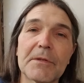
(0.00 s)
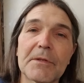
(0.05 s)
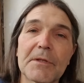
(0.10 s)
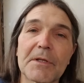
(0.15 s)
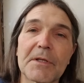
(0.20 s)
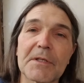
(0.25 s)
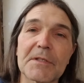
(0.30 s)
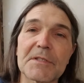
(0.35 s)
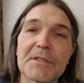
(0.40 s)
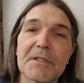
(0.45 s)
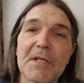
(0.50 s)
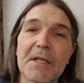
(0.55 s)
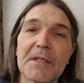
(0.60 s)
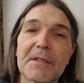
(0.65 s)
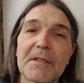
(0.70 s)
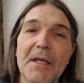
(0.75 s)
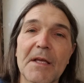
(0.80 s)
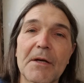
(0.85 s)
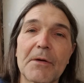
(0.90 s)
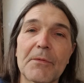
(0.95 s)
the cassette
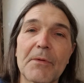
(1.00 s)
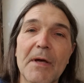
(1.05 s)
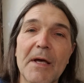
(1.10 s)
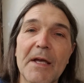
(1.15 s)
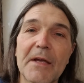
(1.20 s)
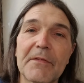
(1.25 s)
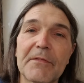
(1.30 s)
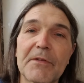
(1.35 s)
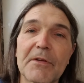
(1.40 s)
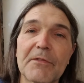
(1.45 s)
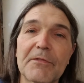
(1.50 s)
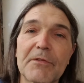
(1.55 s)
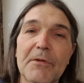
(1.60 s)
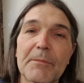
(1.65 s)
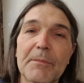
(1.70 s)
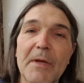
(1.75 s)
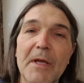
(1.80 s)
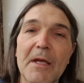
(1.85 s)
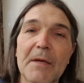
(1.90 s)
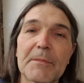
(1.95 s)
that arrived
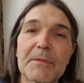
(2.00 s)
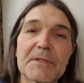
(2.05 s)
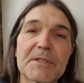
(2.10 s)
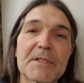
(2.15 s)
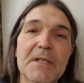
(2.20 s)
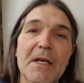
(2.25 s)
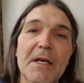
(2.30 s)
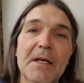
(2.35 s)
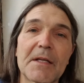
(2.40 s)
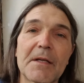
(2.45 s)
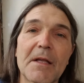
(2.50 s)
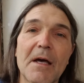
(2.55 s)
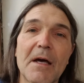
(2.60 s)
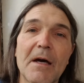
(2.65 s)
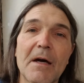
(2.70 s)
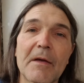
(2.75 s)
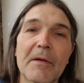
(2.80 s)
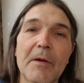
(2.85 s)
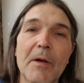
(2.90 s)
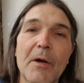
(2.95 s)
from Amazon
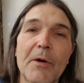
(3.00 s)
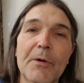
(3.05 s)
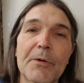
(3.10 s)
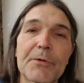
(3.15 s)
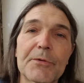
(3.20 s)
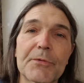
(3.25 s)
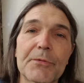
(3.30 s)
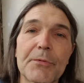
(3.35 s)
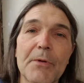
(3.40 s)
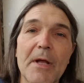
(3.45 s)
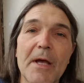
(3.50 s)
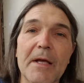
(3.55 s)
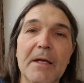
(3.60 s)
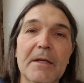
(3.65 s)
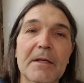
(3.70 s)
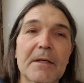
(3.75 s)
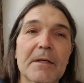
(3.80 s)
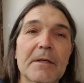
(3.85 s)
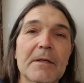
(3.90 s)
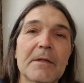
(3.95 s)
on our
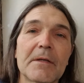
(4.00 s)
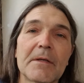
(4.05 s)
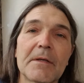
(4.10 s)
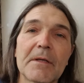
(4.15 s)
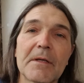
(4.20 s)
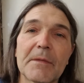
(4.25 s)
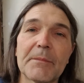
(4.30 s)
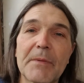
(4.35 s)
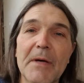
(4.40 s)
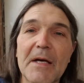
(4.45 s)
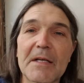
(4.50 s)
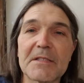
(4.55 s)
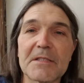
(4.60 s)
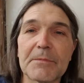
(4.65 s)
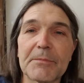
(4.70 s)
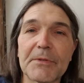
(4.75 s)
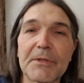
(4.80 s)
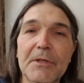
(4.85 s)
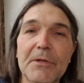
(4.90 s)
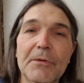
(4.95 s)
Trek,
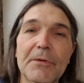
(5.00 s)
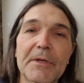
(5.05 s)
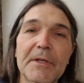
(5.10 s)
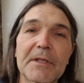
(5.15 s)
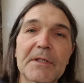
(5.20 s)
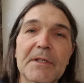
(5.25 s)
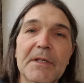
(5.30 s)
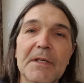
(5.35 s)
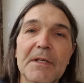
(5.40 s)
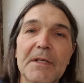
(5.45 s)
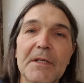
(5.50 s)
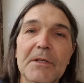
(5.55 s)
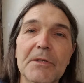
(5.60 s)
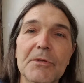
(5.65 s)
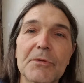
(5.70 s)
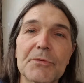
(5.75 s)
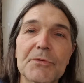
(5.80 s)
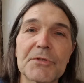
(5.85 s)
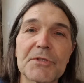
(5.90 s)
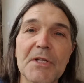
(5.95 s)
possibly going and getting a
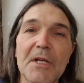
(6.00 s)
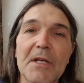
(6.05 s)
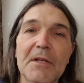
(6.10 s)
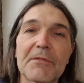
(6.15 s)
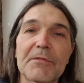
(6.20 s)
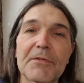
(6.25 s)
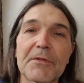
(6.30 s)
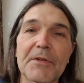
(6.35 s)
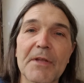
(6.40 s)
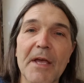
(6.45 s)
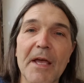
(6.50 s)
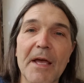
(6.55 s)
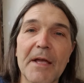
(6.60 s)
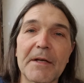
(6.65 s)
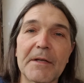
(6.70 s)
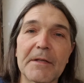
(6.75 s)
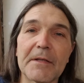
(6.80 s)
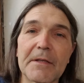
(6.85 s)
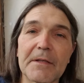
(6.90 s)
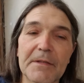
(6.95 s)
new chain for that
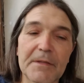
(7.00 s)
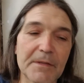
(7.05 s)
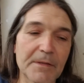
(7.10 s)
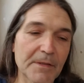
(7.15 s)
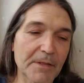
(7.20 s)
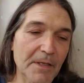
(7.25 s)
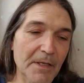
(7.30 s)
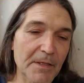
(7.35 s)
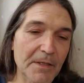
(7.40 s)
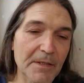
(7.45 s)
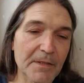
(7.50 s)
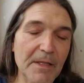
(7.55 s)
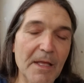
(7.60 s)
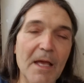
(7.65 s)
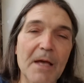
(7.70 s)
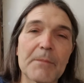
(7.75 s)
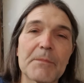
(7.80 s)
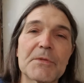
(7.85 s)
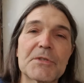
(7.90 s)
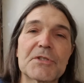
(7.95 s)
and getting
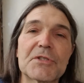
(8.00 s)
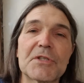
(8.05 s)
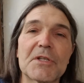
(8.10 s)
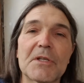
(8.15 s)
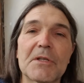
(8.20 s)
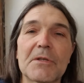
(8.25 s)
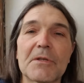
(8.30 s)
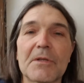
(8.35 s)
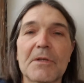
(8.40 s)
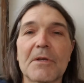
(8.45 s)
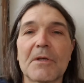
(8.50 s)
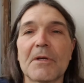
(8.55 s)
that machine